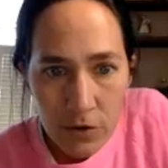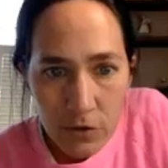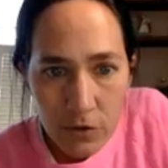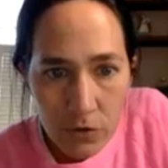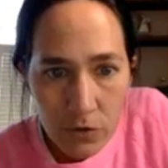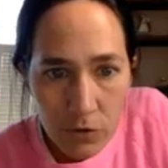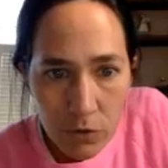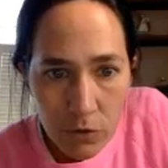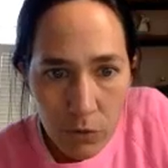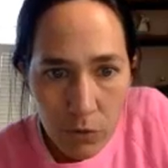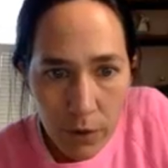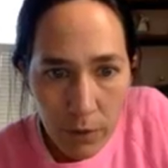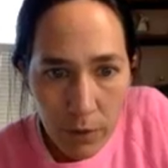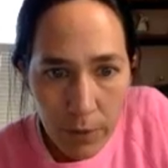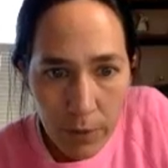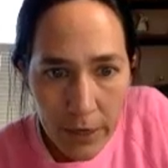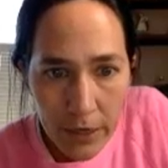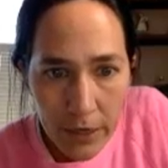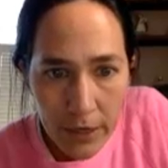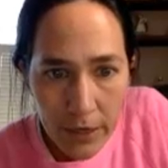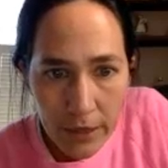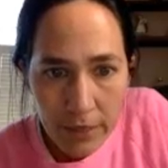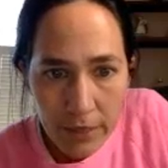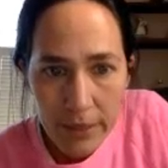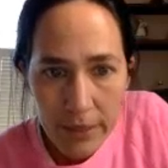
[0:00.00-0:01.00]
to, where am I
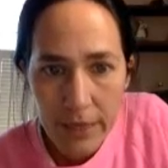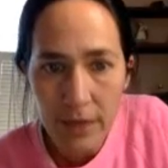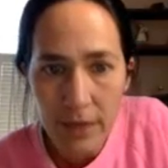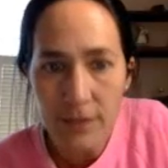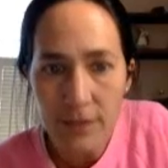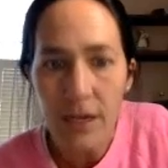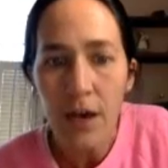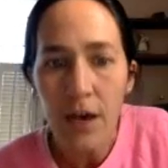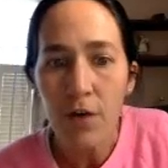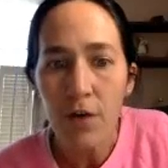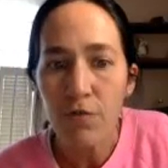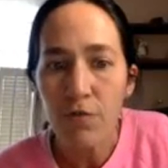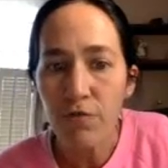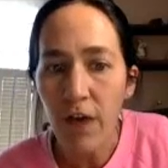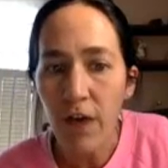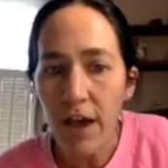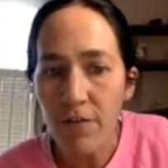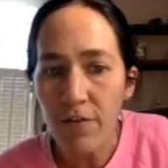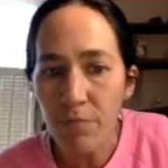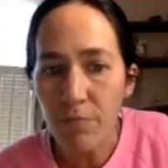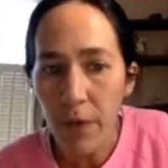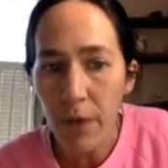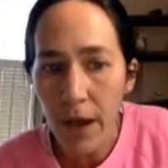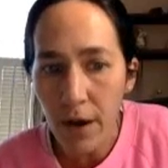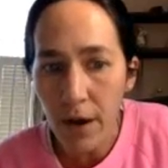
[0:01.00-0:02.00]
going to land?
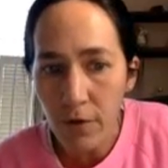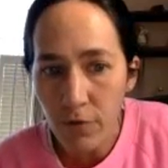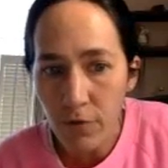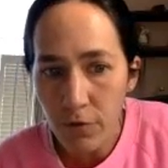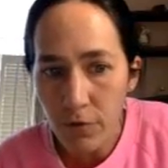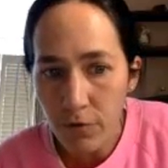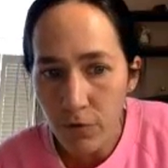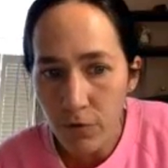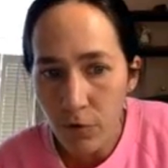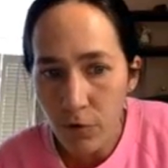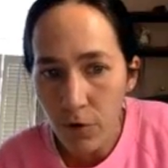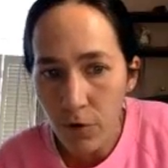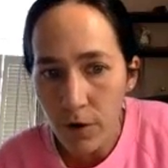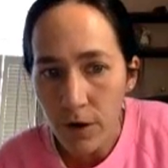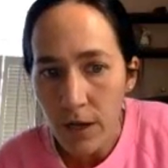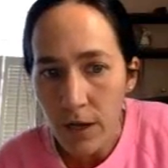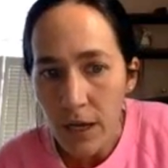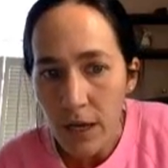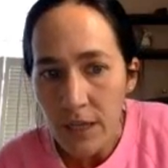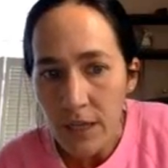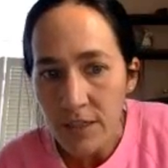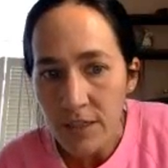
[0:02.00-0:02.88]
5 pi over 4